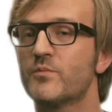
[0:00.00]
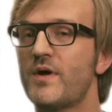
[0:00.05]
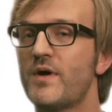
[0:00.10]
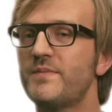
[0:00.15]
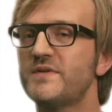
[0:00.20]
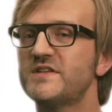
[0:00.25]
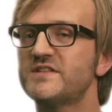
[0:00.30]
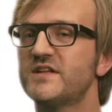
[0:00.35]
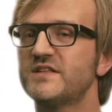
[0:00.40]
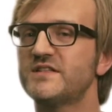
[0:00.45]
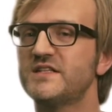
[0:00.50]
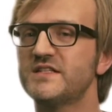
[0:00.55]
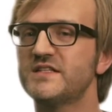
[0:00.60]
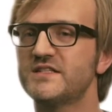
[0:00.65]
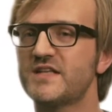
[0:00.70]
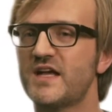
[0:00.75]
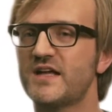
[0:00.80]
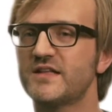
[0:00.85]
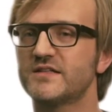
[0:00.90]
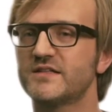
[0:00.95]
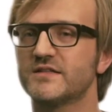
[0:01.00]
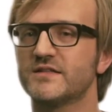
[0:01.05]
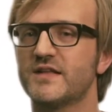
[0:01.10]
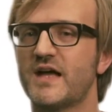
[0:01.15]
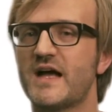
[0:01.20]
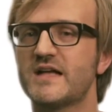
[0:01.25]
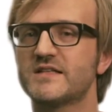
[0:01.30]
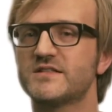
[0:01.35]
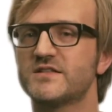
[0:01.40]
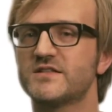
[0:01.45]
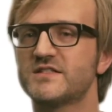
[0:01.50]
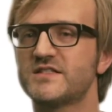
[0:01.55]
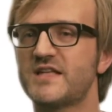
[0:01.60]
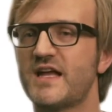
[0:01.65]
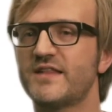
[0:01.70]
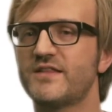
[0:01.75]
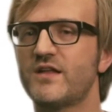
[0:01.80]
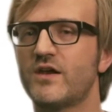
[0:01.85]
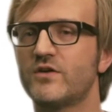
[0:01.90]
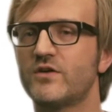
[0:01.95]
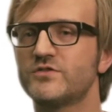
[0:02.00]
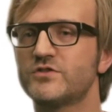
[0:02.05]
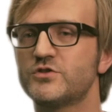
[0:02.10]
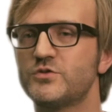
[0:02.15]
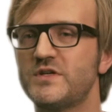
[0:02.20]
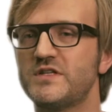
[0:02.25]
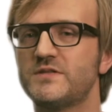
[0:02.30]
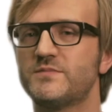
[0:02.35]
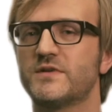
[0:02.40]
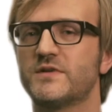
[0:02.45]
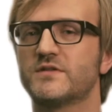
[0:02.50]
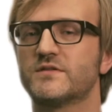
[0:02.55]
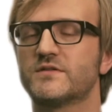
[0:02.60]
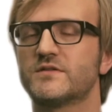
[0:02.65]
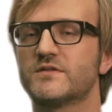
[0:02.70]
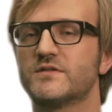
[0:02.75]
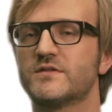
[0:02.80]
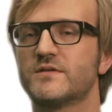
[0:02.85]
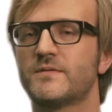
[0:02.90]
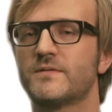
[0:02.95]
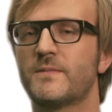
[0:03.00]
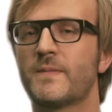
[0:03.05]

PrEP is not intended as a standalone treatment